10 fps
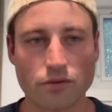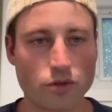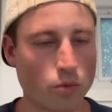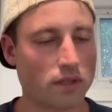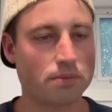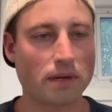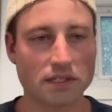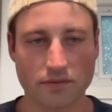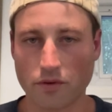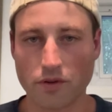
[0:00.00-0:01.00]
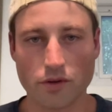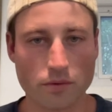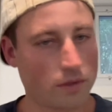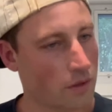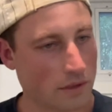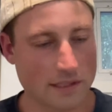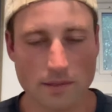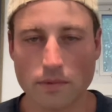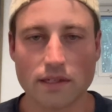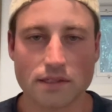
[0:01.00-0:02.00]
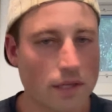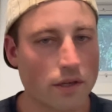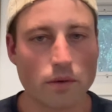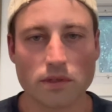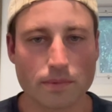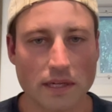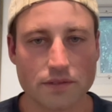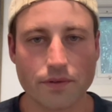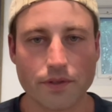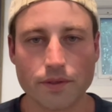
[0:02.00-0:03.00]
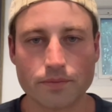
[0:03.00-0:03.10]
Do what's best for you. Don't let someone else tell you what's best for you.